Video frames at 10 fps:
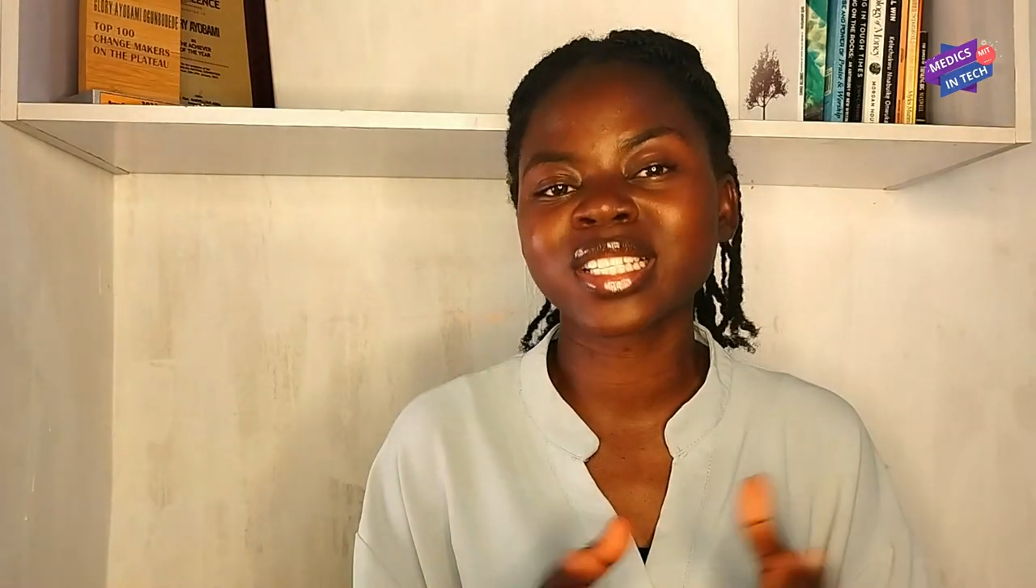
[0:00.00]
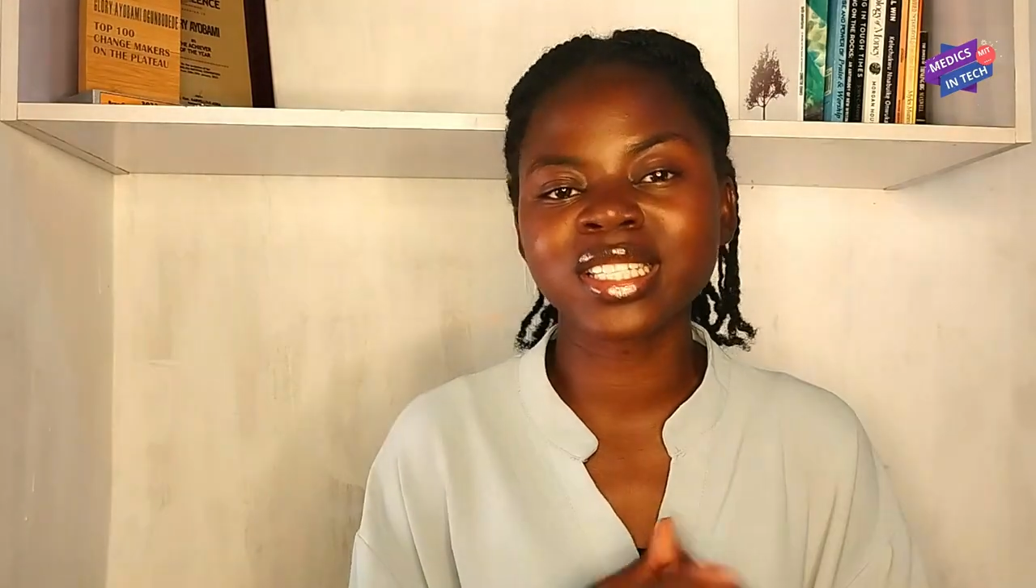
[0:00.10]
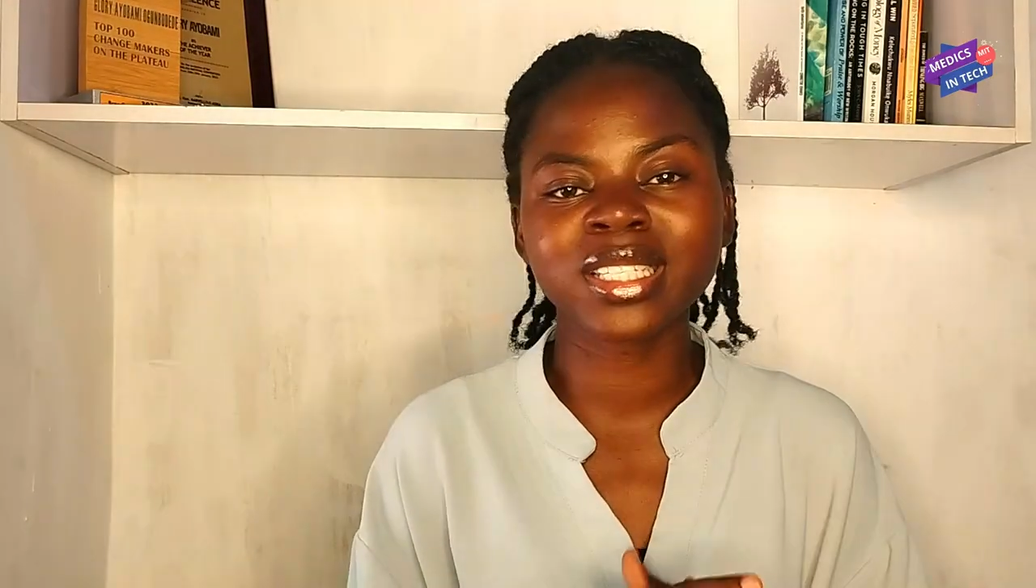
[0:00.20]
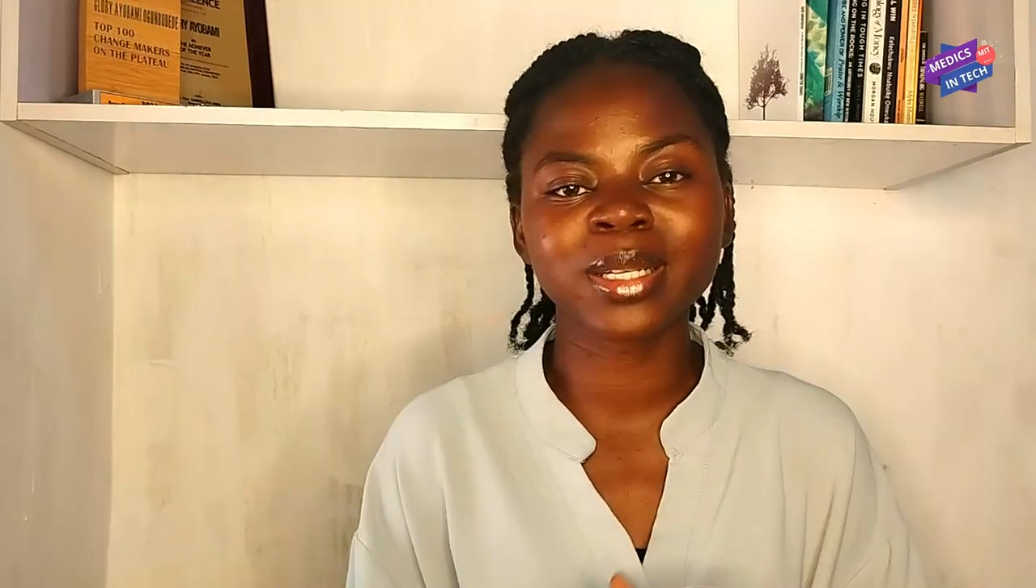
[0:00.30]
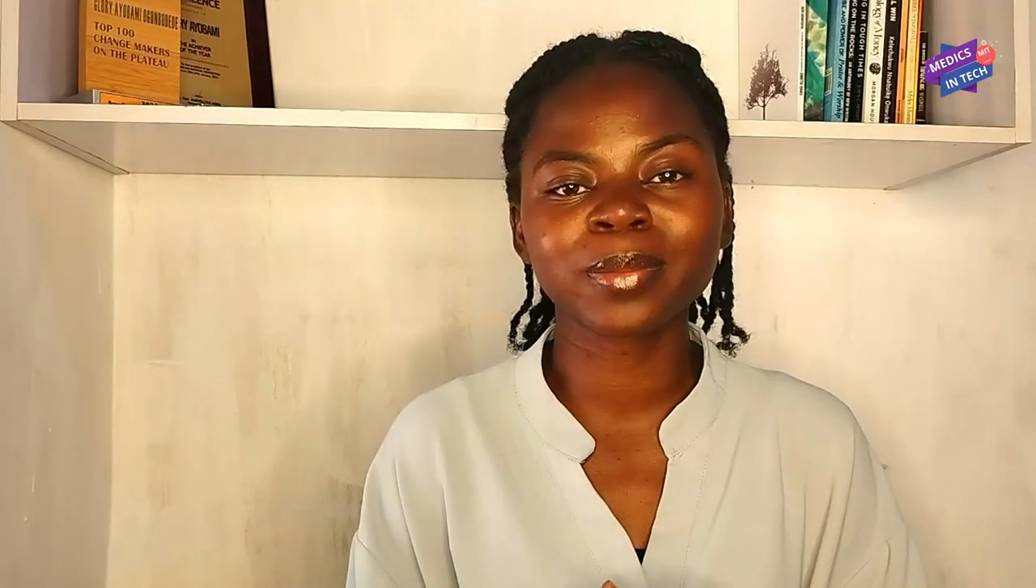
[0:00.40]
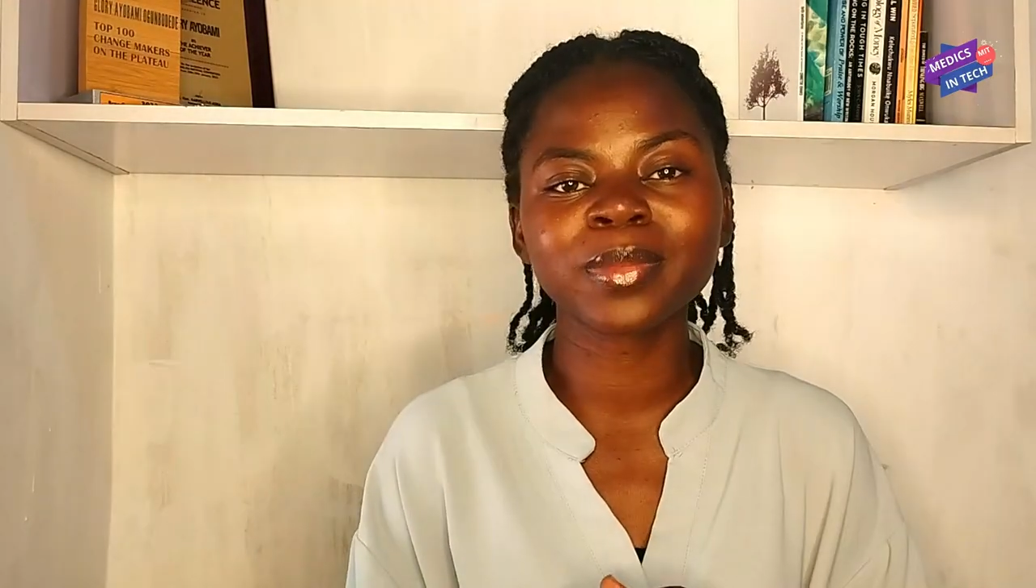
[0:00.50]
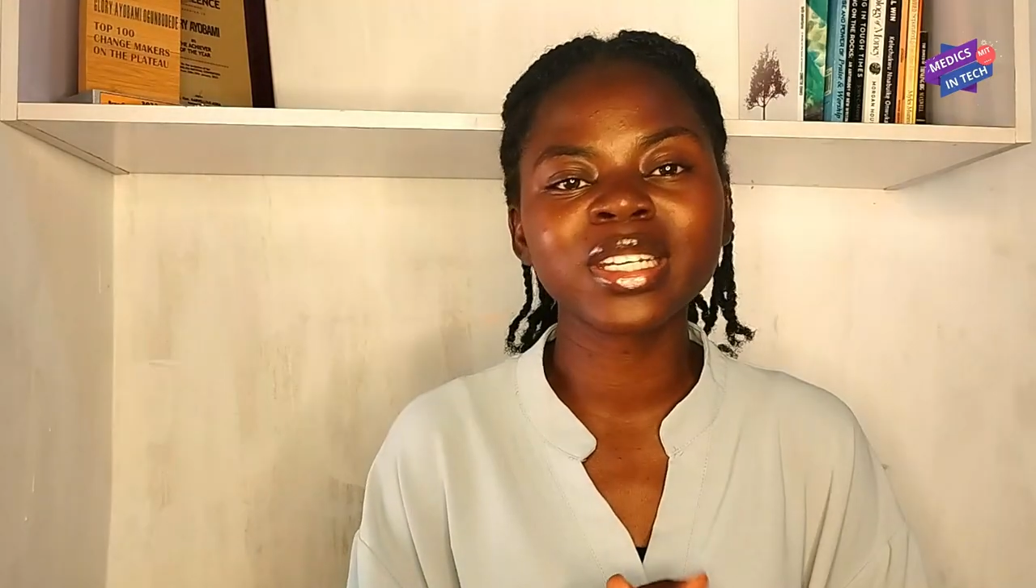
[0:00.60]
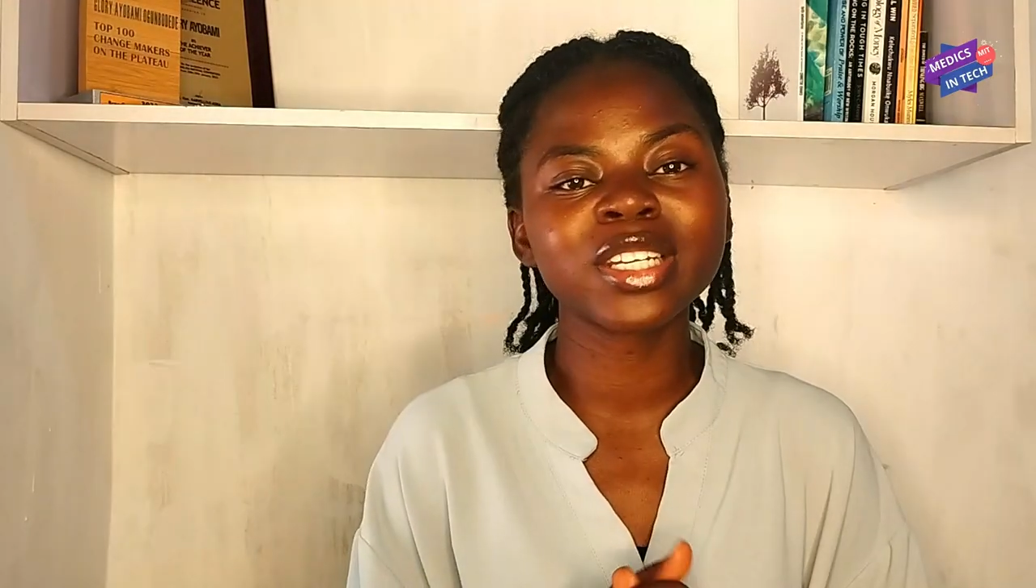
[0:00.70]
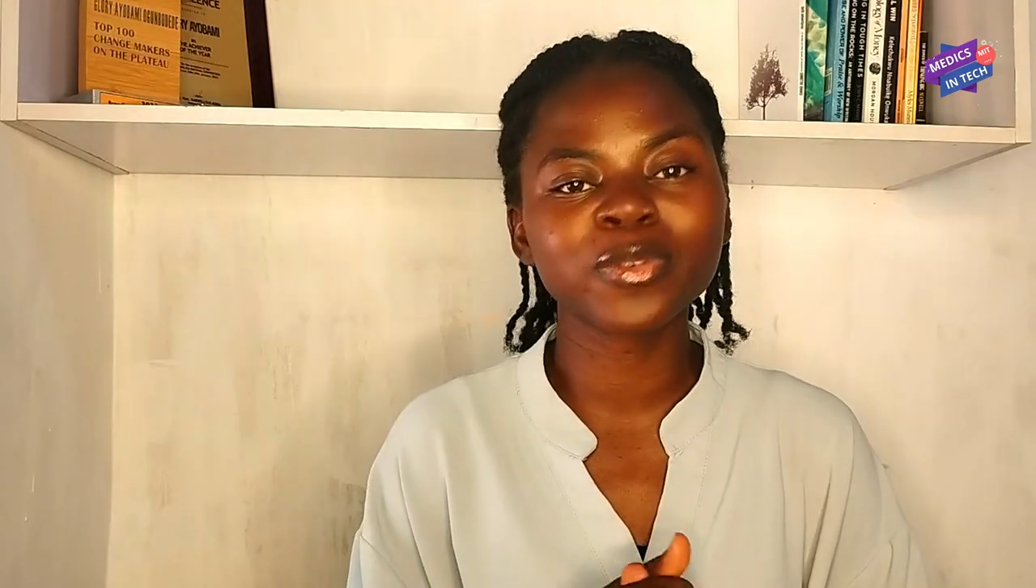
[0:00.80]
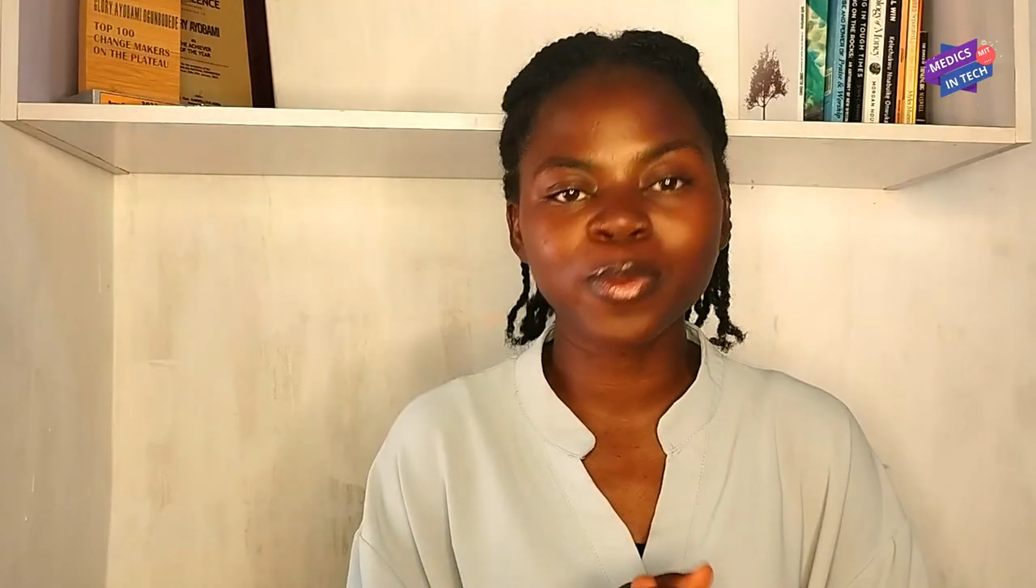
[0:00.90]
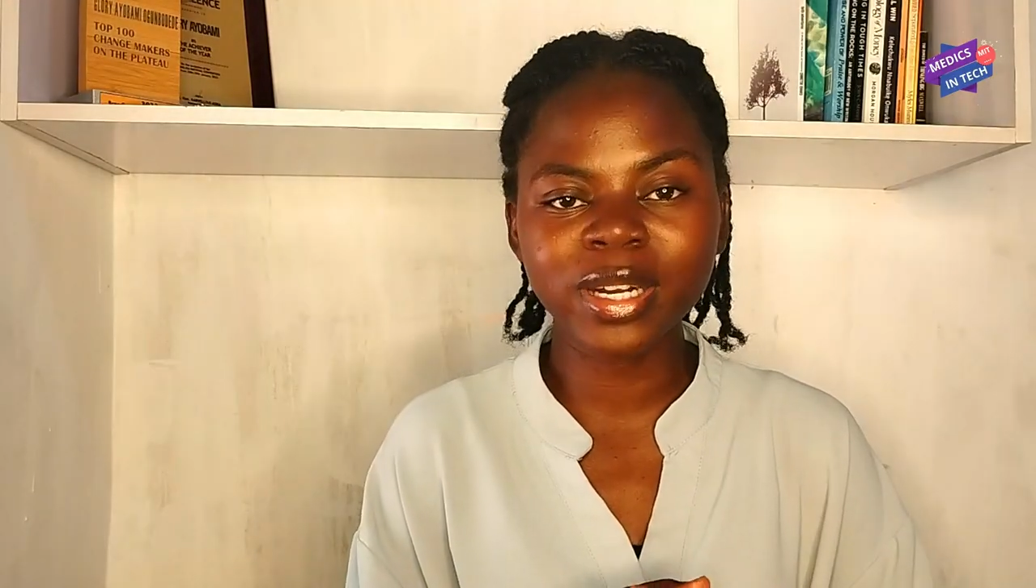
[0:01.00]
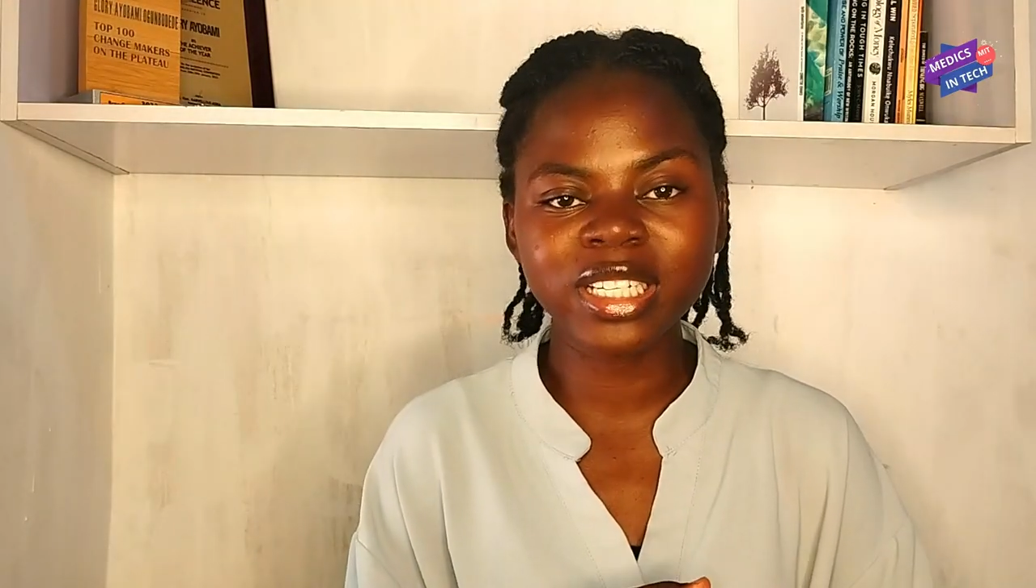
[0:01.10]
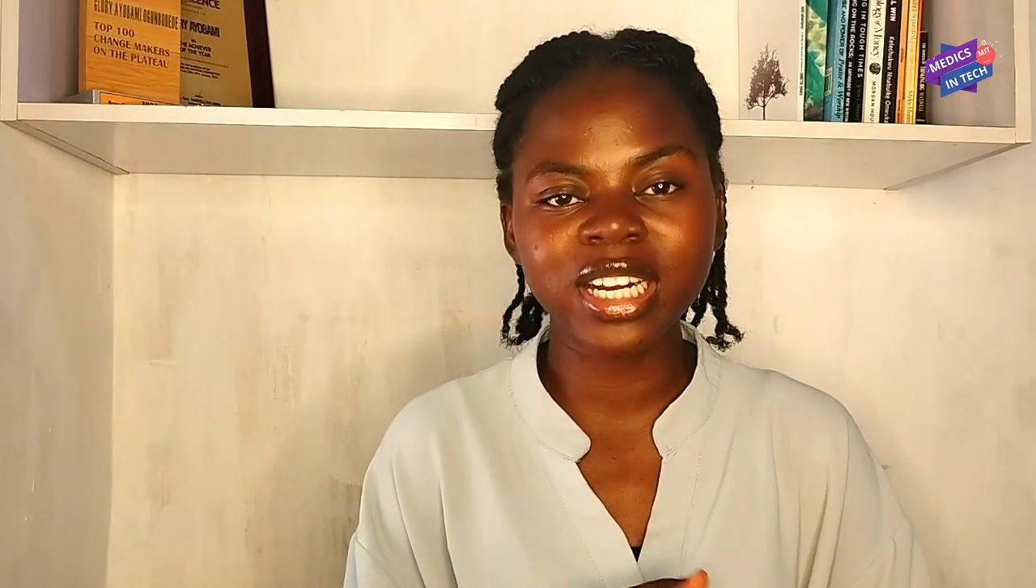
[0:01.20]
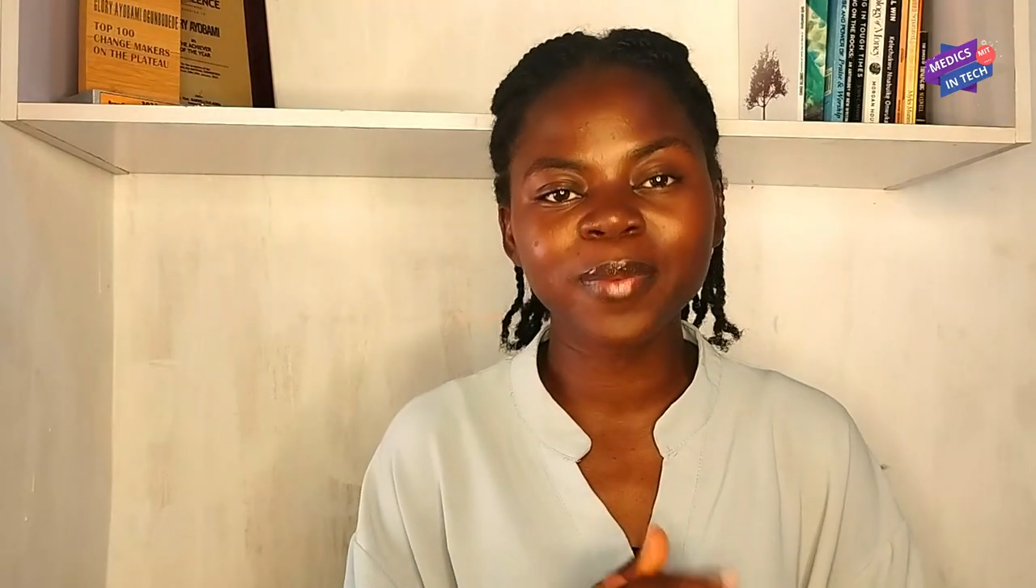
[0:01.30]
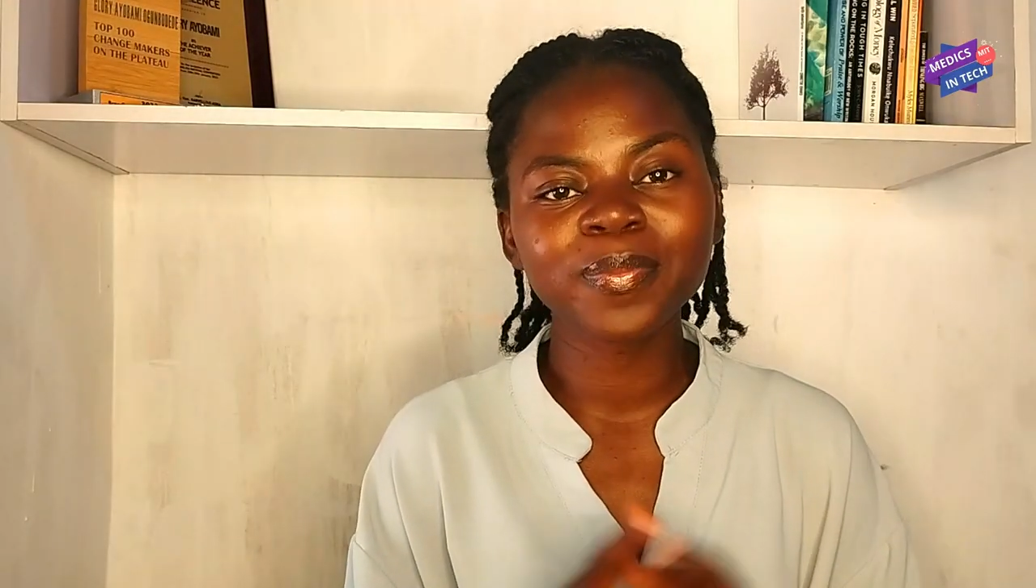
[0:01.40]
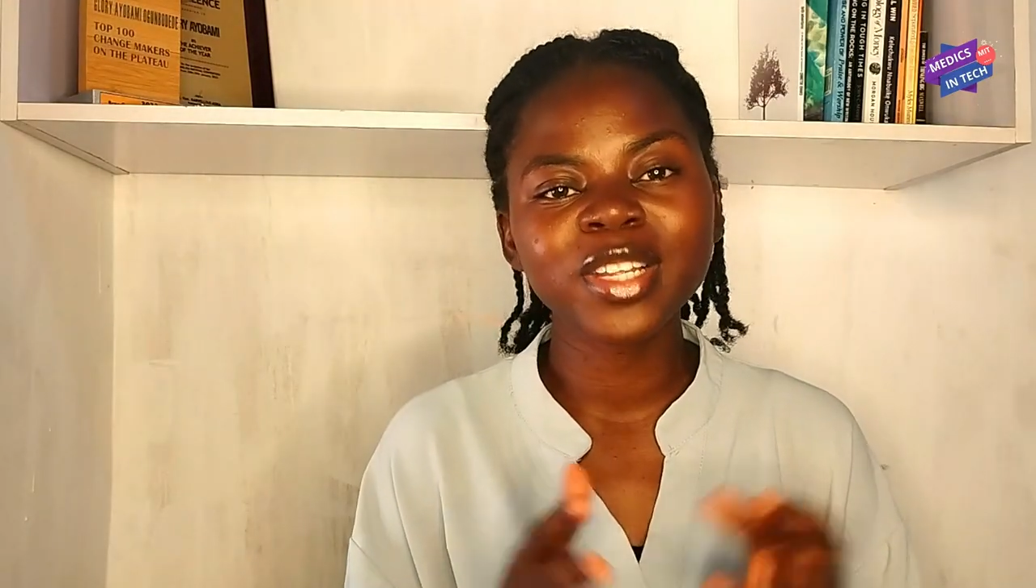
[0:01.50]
system in Rwanda,